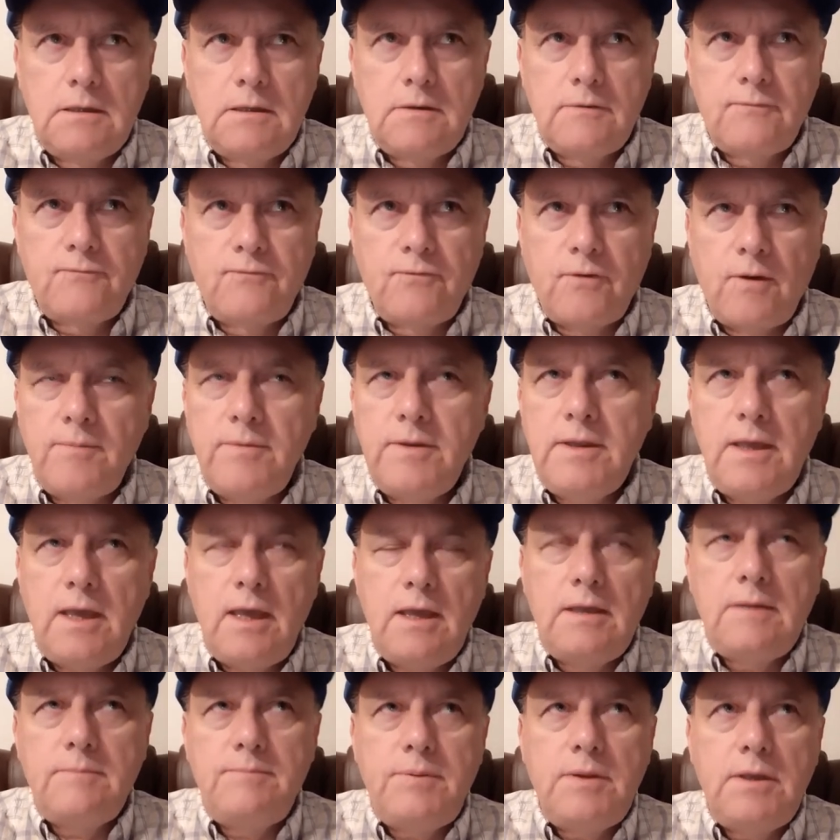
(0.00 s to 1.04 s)
From the
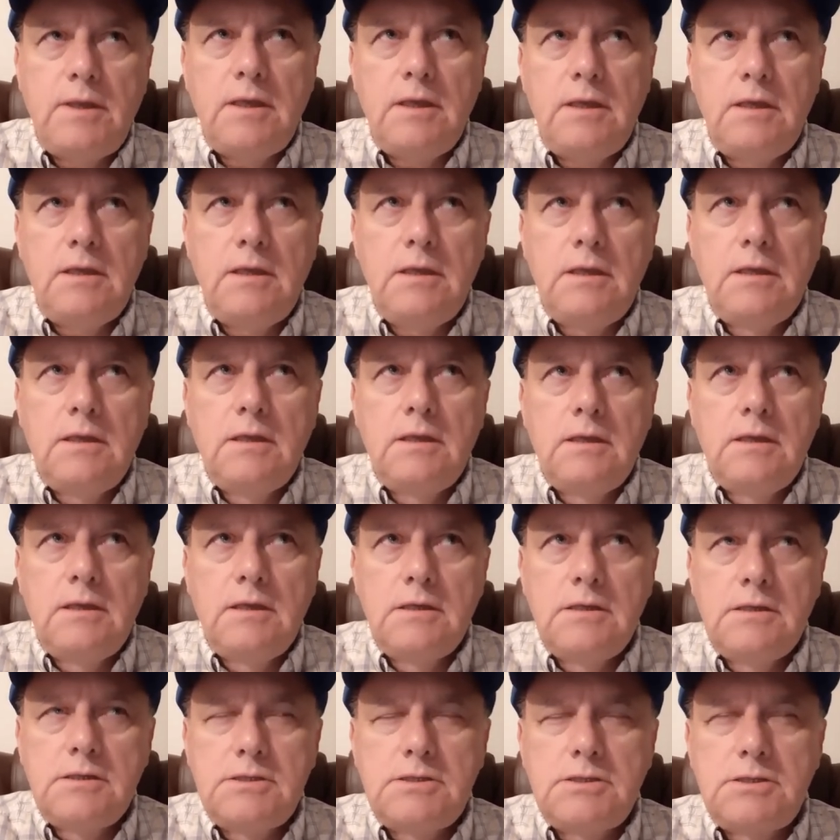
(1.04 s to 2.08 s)
A&P,
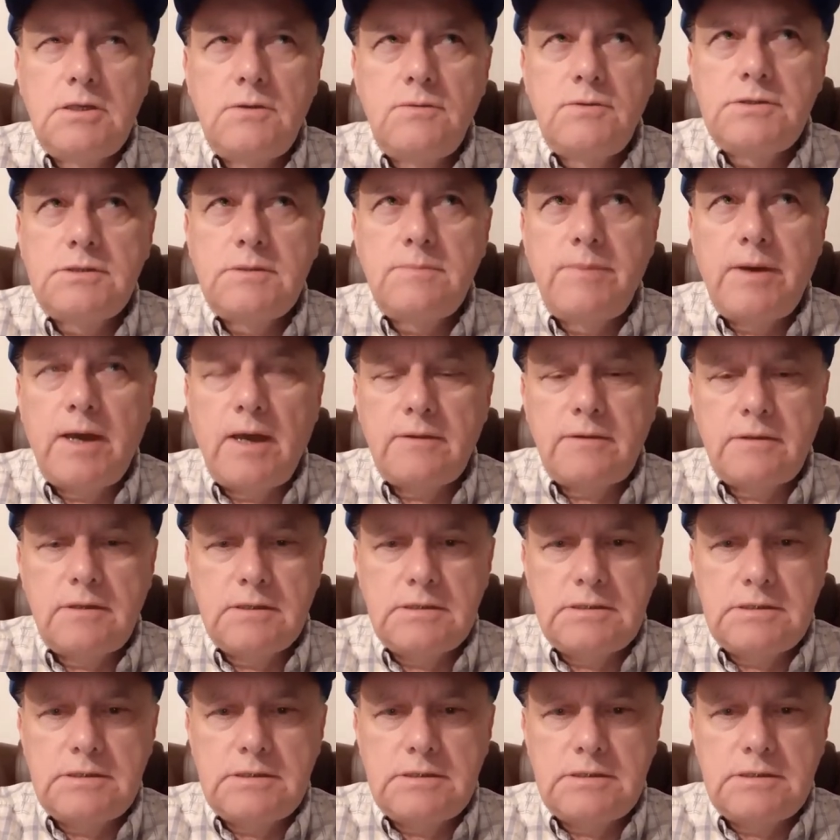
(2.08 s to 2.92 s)
she was about the